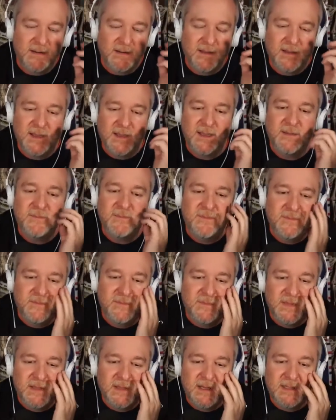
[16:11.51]
Uh,
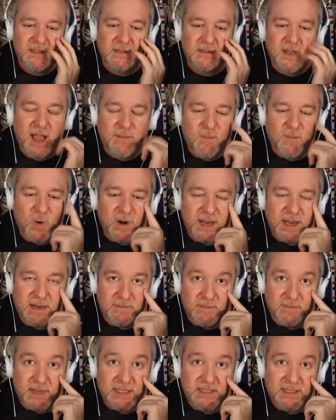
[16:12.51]
it's a lot more hit
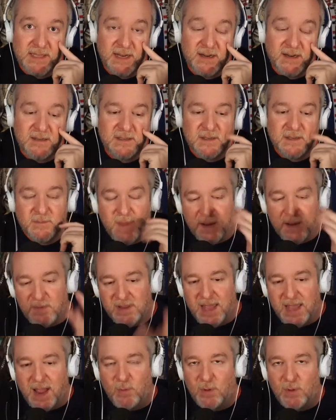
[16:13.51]
and miss there. So maybe
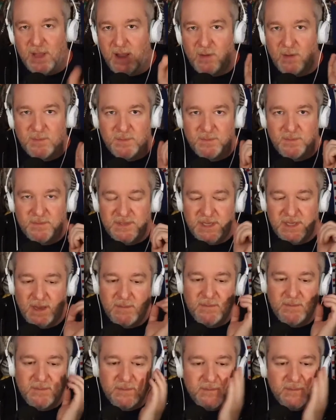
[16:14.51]
that will help
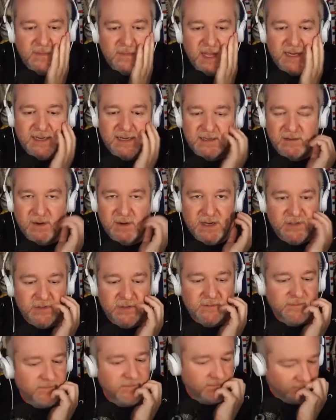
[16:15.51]
some, that
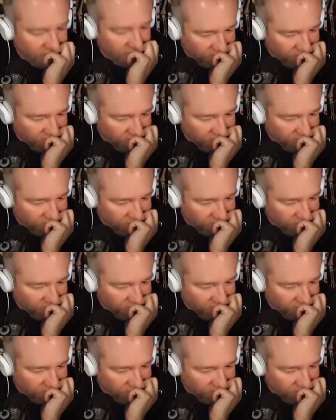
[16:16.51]
integration.